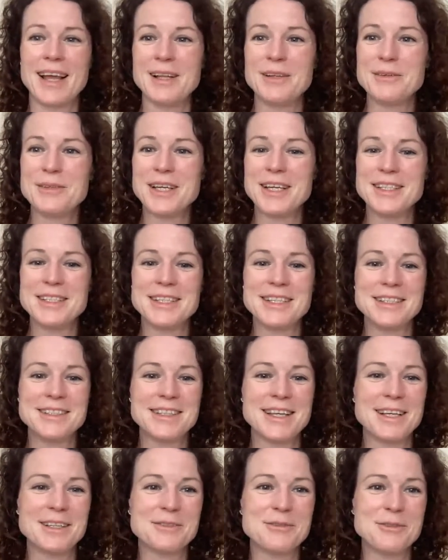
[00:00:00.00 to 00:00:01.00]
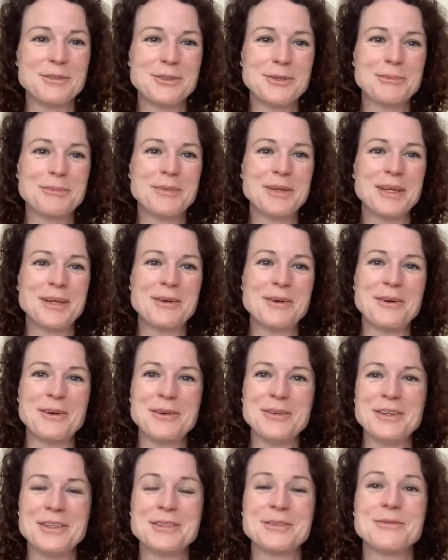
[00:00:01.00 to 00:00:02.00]
Hello, ladies. Thanks for jumping
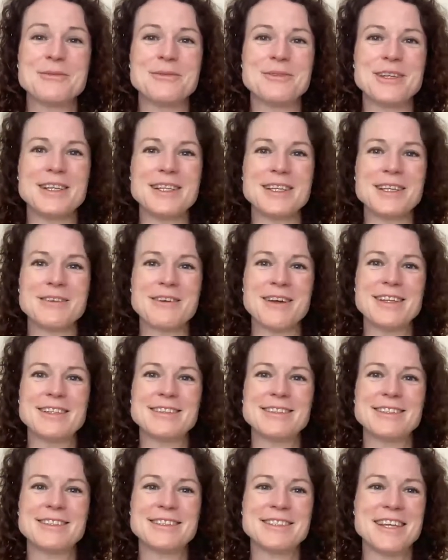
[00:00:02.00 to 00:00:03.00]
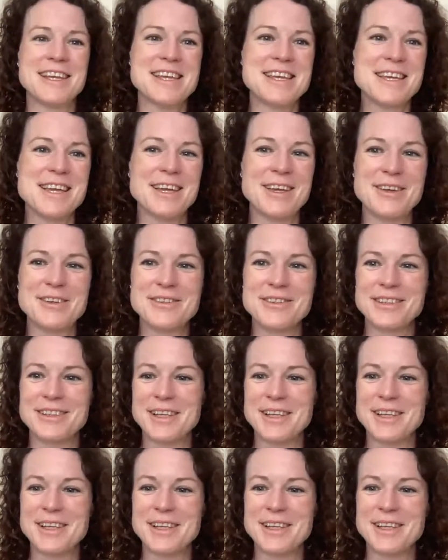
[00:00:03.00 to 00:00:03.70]
on. It's really great to see you.